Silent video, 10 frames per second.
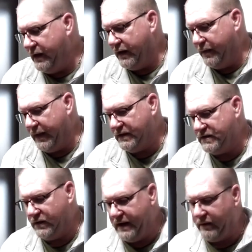And
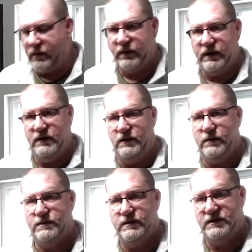so now what we're going to
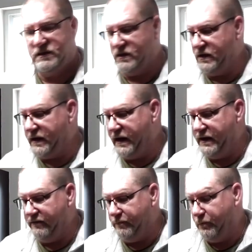do is we're just going to
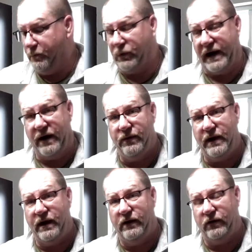kind of
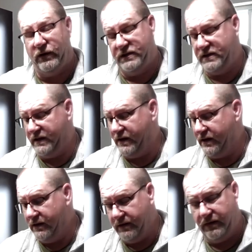brown or
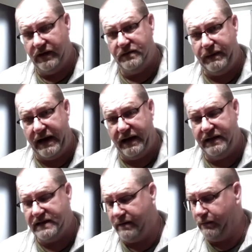sear these
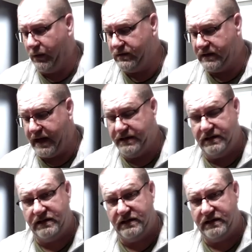patties on both sides,